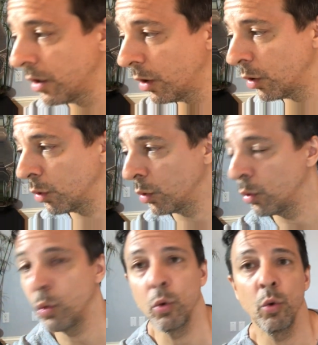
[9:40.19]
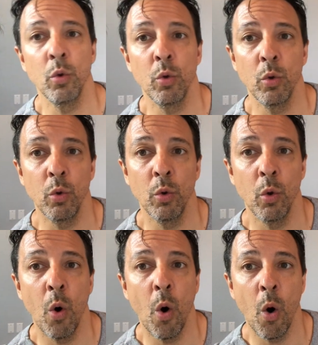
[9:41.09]
Ooh,
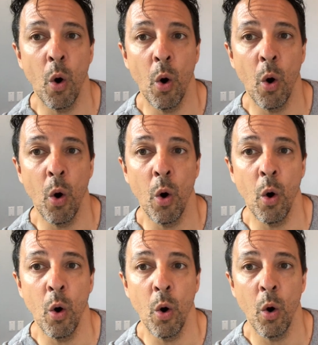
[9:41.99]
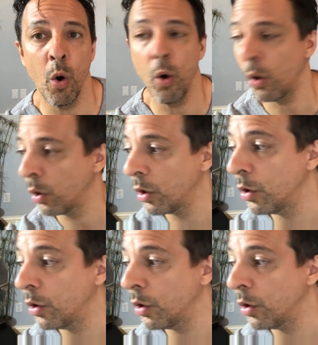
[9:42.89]
oh,